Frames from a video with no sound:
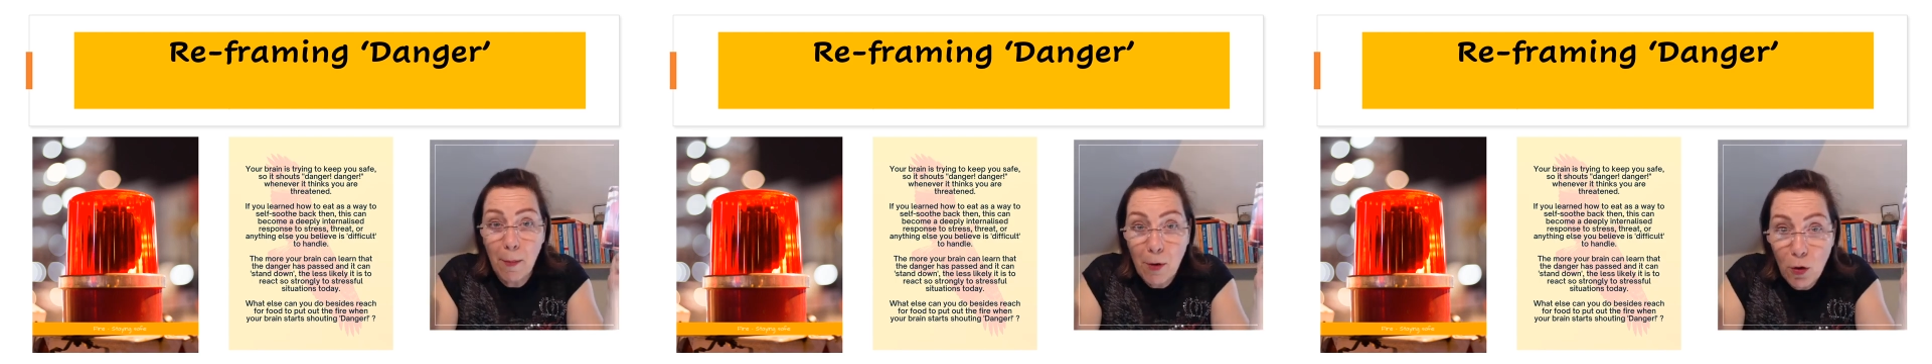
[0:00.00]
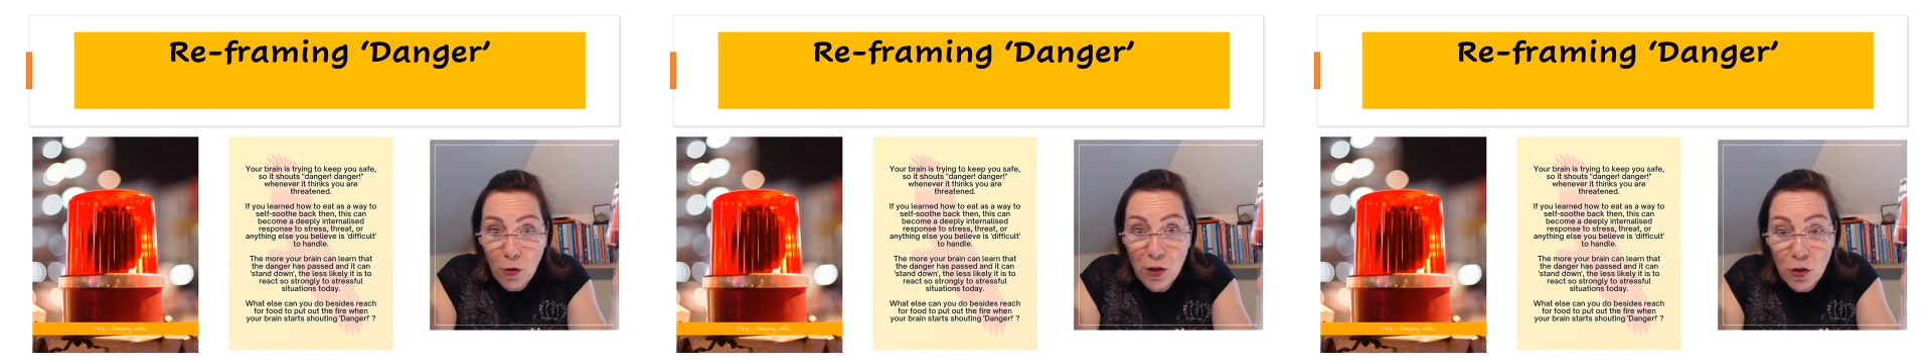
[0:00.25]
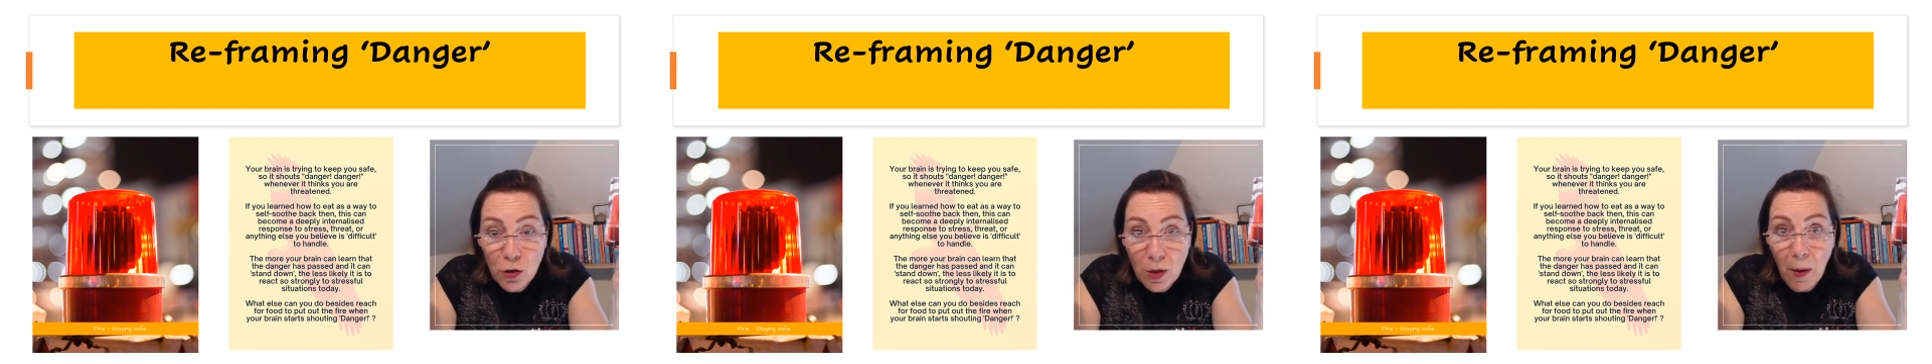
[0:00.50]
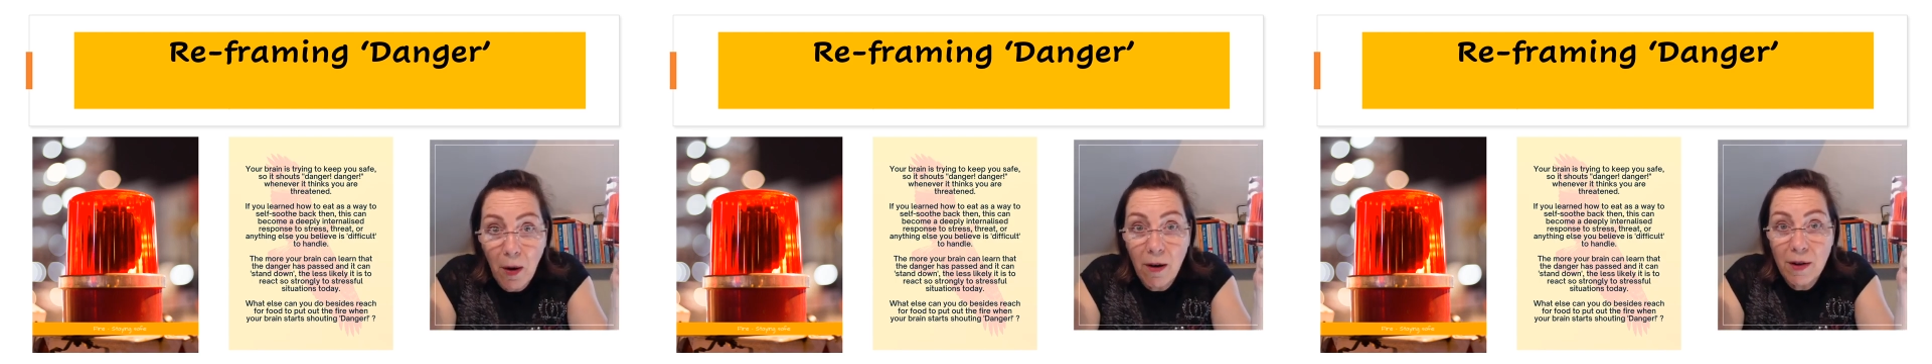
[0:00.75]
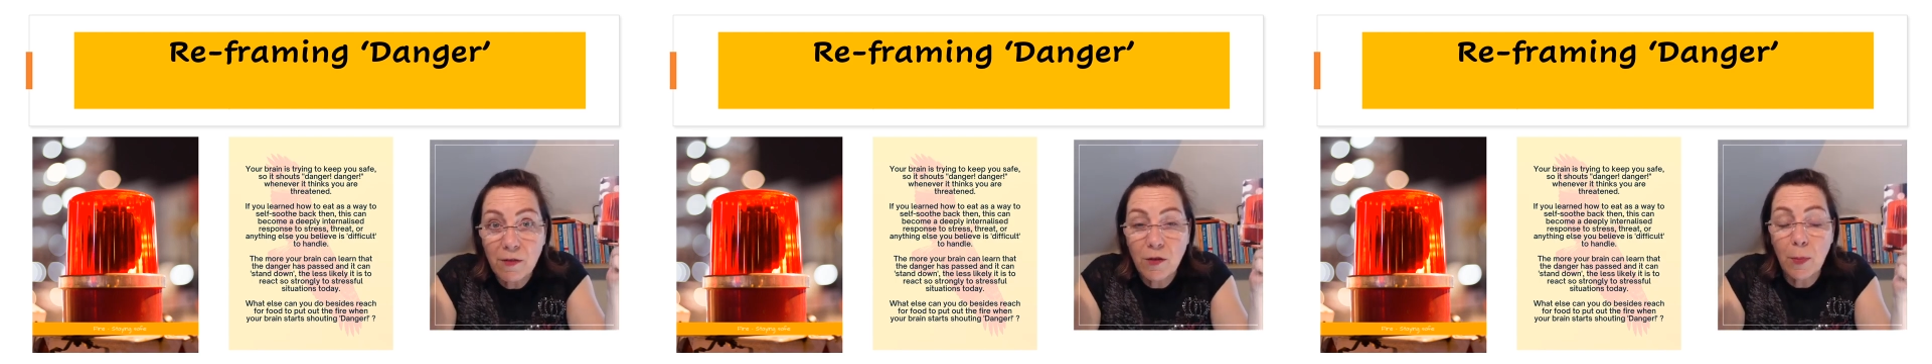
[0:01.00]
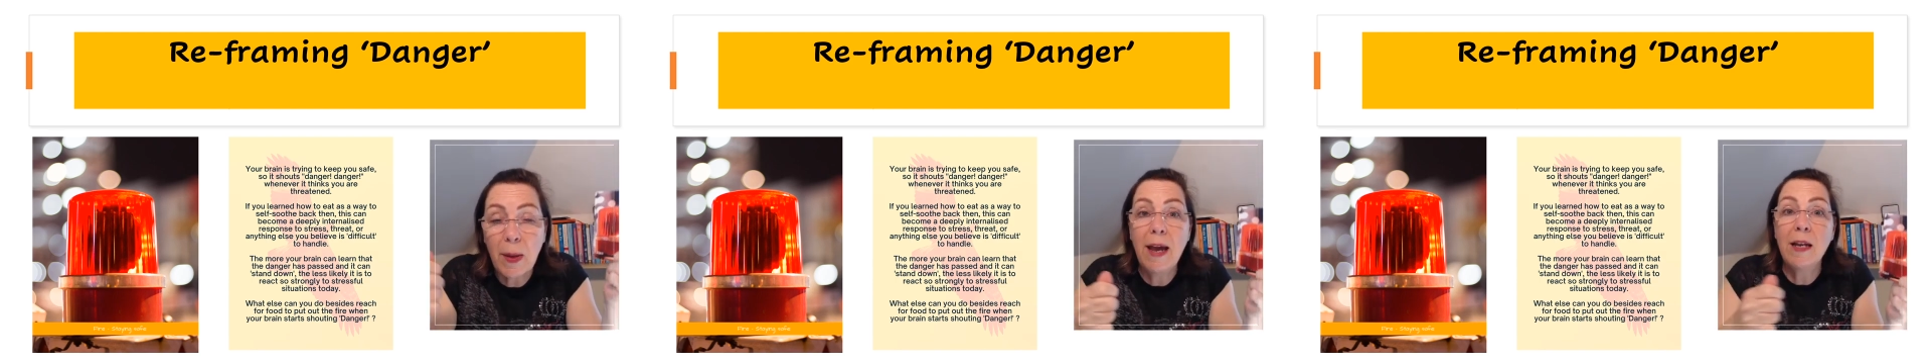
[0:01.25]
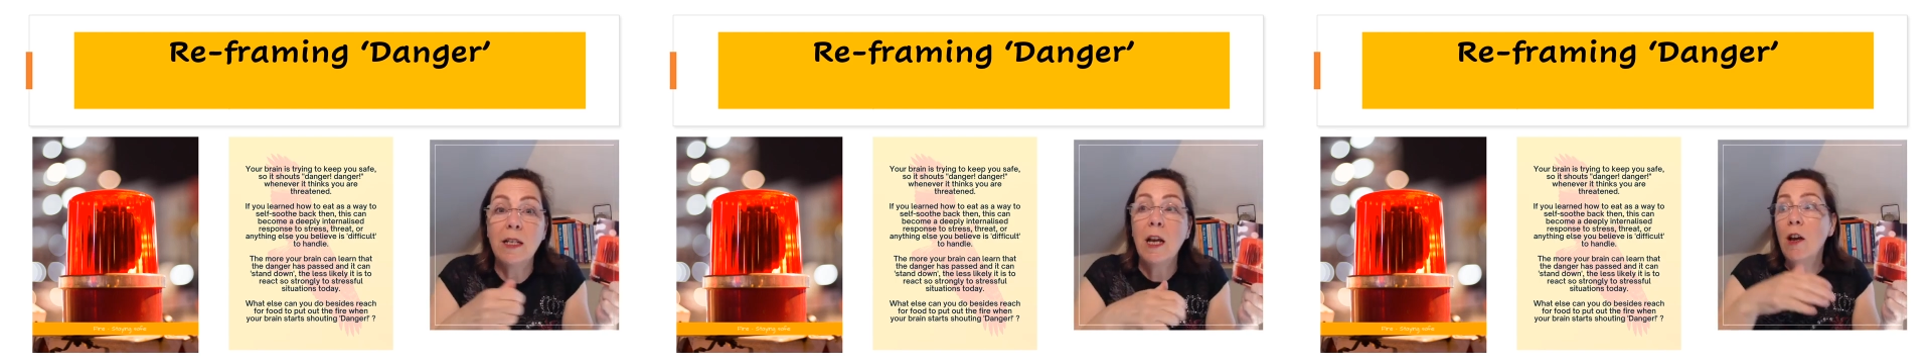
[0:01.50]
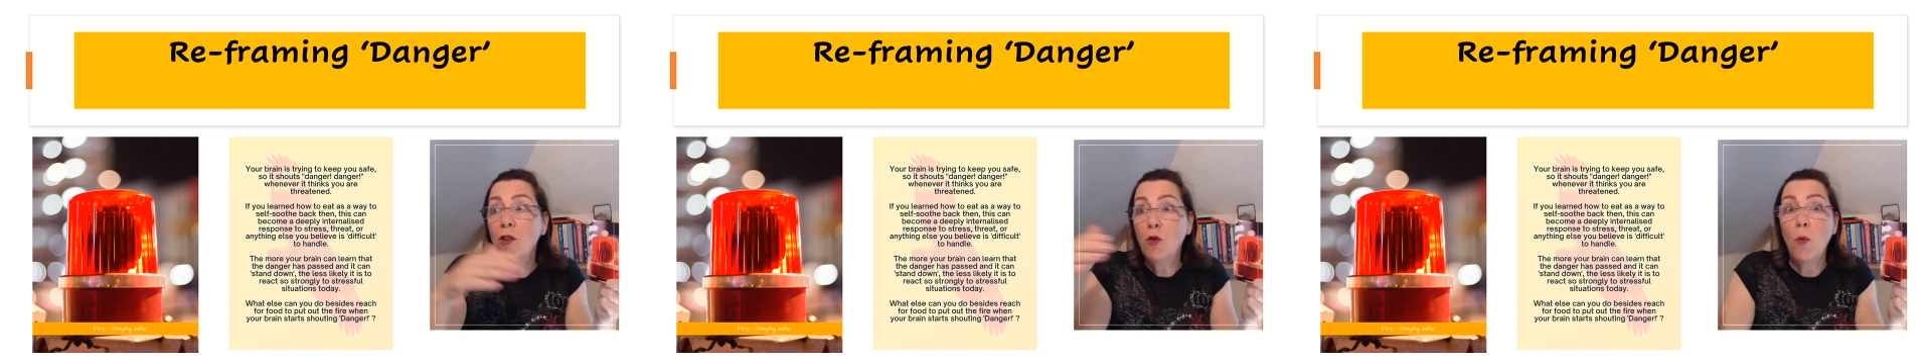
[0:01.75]
I remember looking through the bars of the
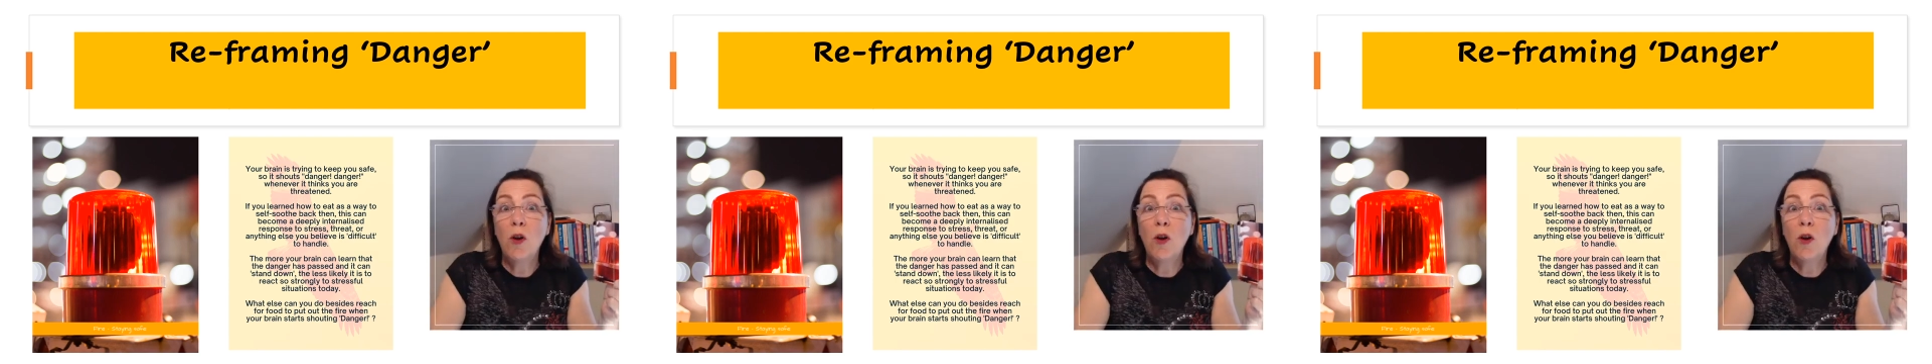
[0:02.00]
bed